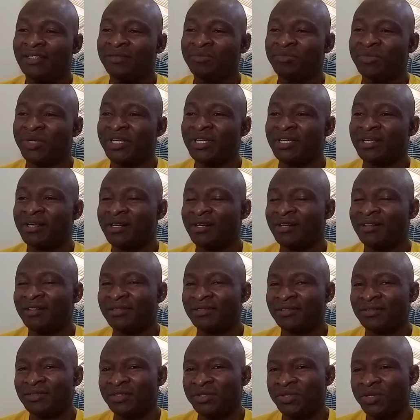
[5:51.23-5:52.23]

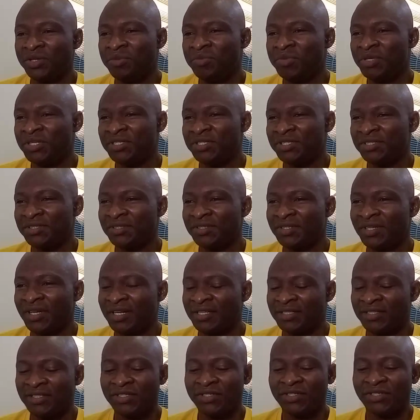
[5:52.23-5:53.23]
medical imaging,
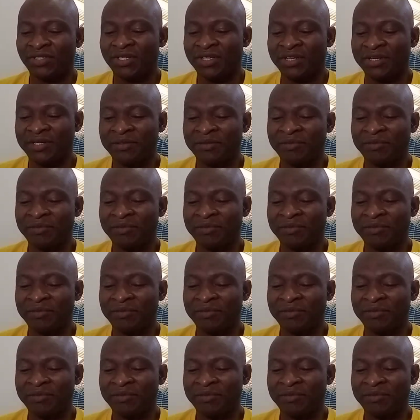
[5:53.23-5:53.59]
and these